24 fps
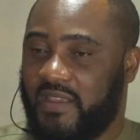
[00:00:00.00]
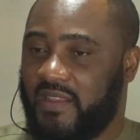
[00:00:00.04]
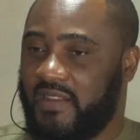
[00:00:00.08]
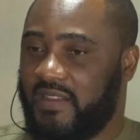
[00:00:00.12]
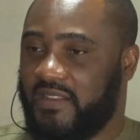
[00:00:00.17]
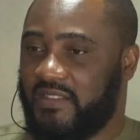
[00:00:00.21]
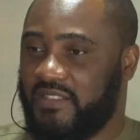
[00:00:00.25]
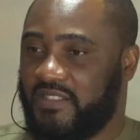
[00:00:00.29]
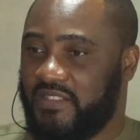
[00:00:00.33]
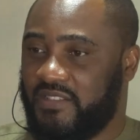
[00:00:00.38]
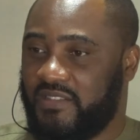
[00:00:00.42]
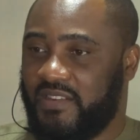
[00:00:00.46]
in
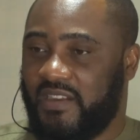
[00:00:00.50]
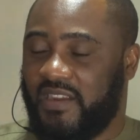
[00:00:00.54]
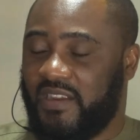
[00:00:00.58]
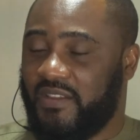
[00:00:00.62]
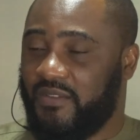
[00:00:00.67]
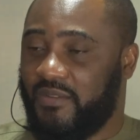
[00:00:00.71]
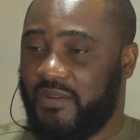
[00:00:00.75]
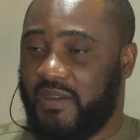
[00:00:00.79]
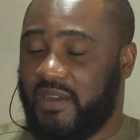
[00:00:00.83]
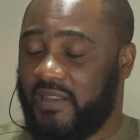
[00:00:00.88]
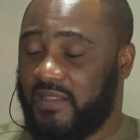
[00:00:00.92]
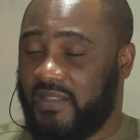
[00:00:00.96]
Nigeria
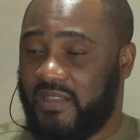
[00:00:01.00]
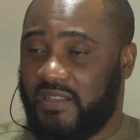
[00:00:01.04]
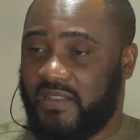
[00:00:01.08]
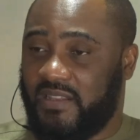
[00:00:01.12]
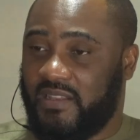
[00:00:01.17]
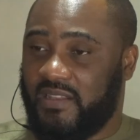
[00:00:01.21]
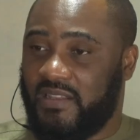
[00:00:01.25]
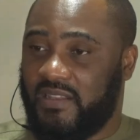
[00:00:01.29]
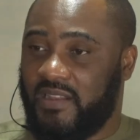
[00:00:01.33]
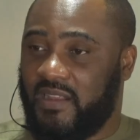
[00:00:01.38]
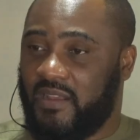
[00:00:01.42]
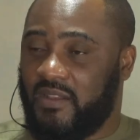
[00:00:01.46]
and you're
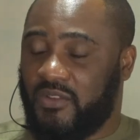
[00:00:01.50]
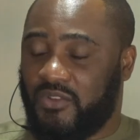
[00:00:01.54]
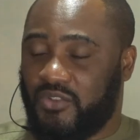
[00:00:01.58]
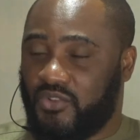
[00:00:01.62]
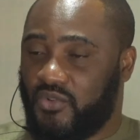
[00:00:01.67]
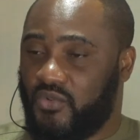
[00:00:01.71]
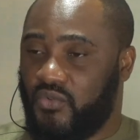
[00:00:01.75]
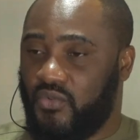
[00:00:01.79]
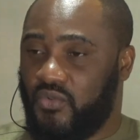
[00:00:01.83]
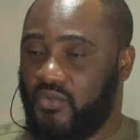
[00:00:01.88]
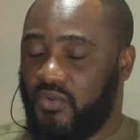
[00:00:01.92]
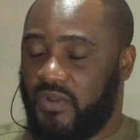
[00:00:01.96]
attending
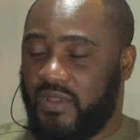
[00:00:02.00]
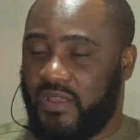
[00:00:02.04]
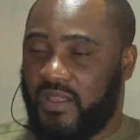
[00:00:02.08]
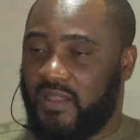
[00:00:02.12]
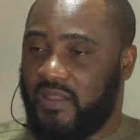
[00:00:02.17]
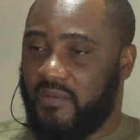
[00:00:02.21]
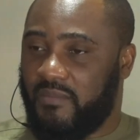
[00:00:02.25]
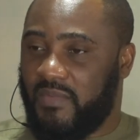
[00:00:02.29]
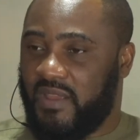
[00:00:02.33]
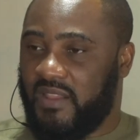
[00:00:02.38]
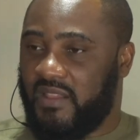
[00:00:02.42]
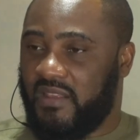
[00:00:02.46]
school
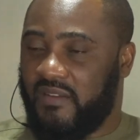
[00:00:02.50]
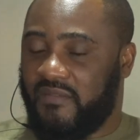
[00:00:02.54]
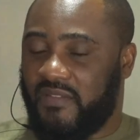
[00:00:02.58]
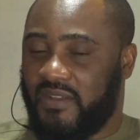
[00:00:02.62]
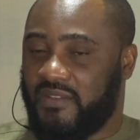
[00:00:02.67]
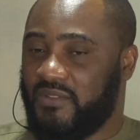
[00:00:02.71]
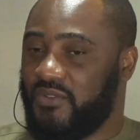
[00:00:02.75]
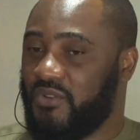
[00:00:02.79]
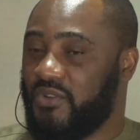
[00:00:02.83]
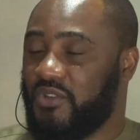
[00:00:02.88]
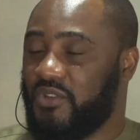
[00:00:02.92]
in the metaverse. You